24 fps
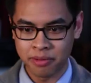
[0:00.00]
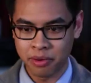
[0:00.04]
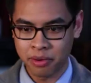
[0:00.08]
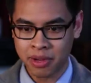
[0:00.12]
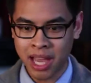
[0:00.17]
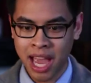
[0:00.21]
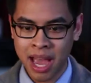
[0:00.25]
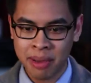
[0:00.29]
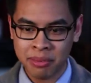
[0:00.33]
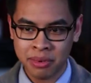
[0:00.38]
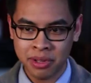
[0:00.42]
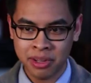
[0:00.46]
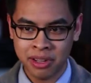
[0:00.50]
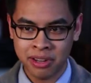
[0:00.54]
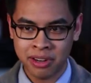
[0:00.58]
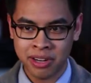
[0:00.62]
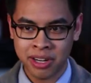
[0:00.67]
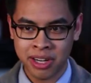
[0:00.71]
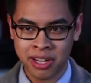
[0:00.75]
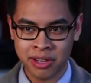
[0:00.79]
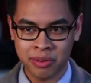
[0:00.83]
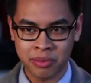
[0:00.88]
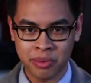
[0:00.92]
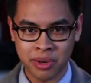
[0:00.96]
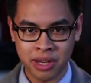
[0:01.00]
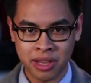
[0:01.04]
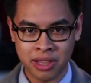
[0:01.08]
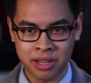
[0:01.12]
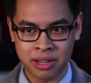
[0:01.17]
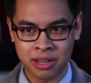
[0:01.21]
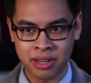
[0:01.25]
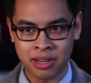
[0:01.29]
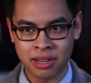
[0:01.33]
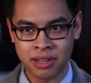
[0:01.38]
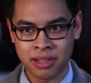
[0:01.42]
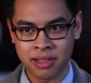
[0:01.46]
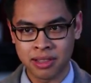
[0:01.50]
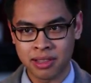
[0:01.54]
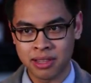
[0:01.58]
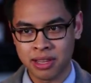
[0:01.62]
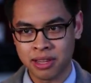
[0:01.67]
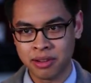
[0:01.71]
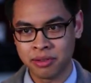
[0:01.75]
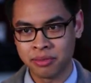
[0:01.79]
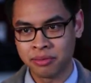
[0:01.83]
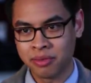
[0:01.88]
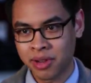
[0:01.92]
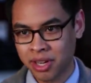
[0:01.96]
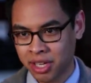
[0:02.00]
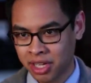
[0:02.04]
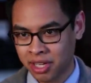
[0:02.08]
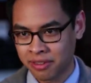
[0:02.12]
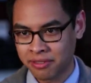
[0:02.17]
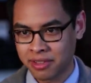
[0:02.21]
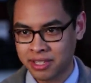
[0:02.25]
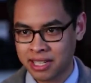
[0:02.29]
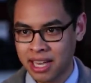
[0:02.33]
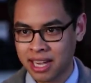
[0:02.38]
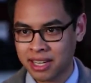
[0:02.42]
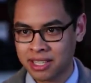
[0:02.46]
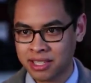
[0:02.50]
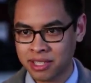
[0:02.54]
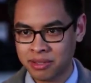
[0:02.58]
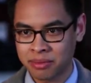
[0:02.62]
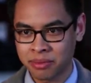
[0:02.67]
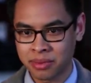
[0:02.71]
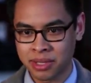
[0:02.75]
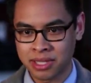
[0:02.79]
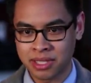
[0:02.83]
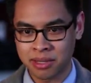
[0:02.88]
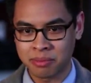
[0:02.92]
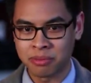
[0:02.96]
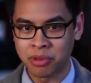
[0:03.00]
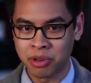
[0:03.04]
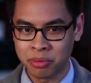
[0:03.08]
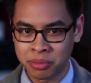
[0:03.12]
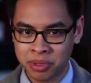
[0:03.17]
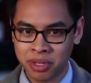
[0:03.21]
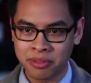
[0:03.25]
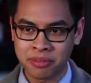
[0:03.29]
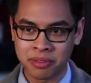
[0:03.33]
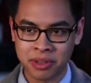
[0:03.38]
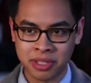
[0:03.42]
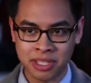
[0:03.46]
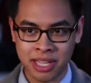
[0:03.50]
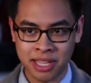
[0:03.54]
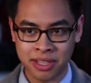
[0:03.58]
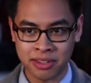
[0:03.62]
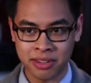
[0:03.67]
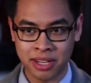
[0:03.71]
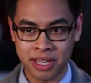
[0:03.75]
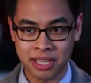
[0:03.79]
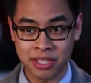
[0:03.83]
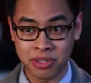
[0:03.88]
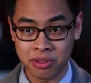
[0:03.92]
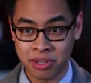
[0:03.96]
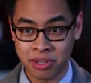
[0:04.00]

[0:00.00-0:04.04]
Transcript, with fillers: vocabulary, whether the rigor of the text was appropriate for 10th grade